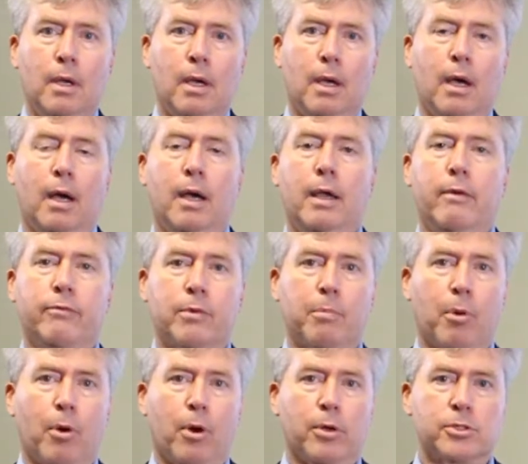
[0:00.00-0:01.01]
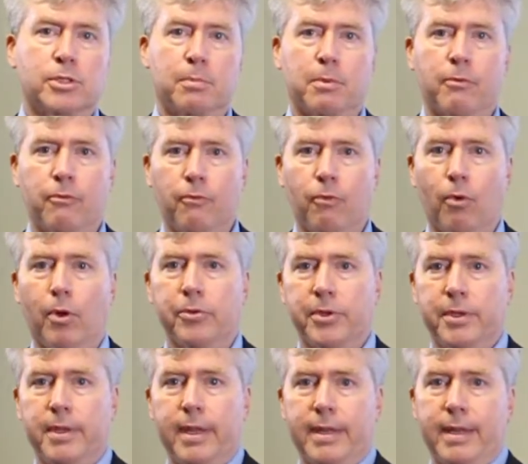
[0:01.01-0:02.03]
if the partnership
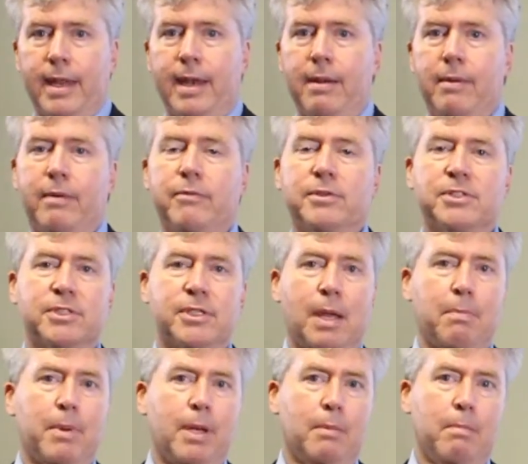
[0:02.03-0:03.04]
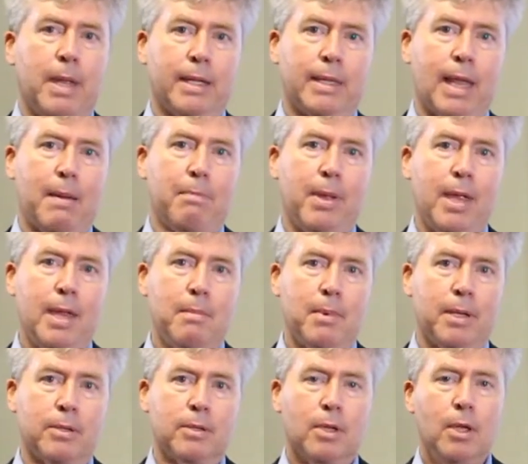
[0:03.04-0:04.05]
defaulted, that they would have to step in and make that
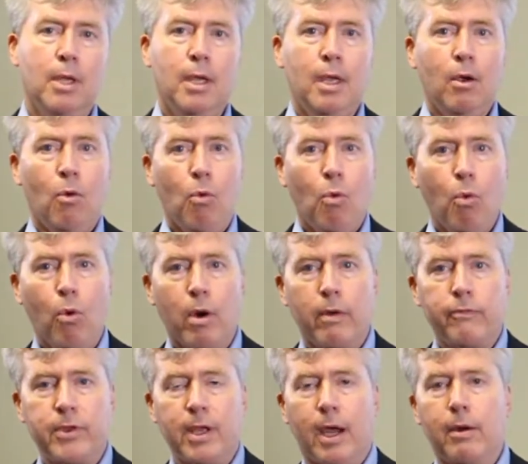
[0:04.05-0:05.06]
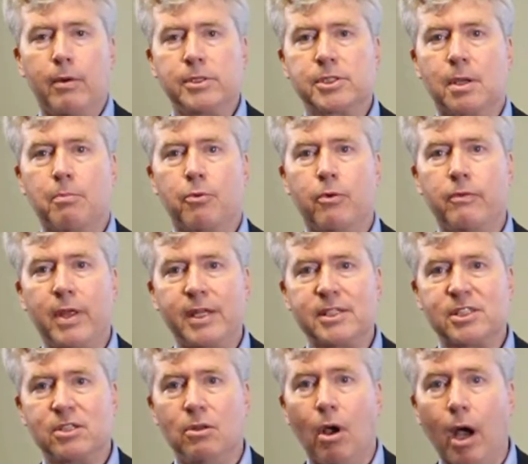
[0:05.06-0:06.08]
payment. Or if the IRS can prove that
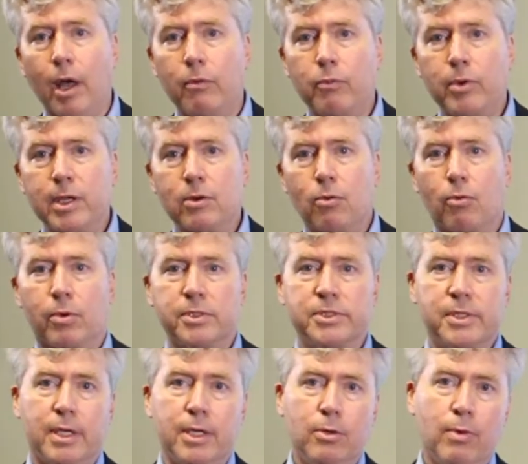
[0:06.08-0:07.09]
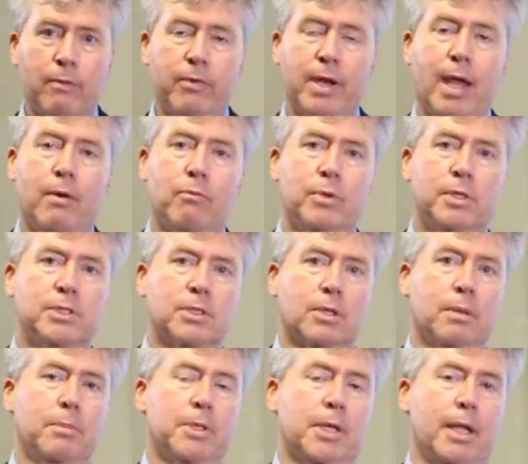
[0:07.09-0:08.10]
it's non-recourse, then you have an at-risk
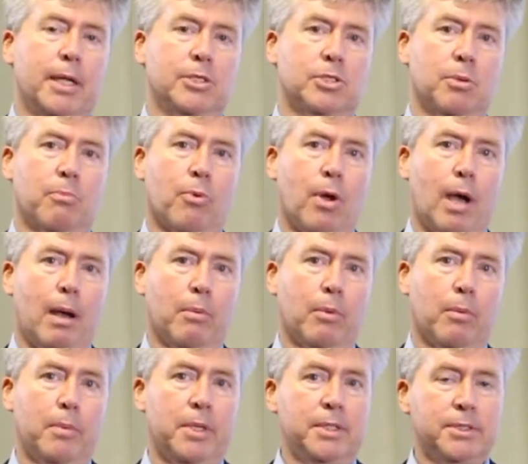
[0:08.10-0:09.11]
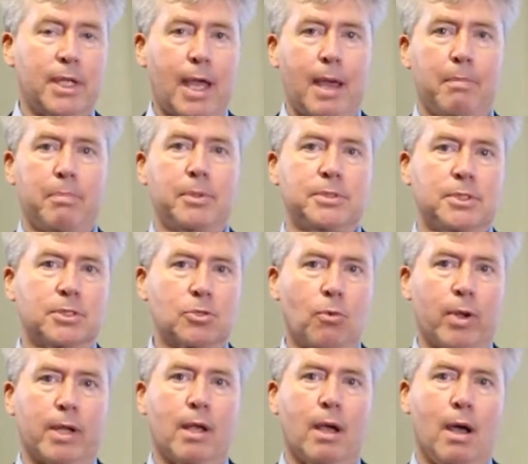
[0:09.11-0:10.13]
limitation problem. And this happens, it's
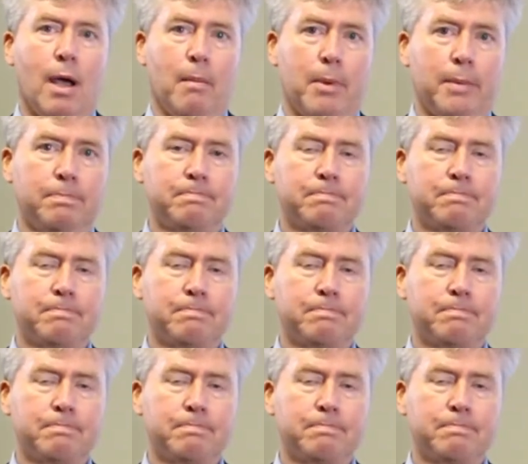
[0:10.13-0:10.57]
quite common.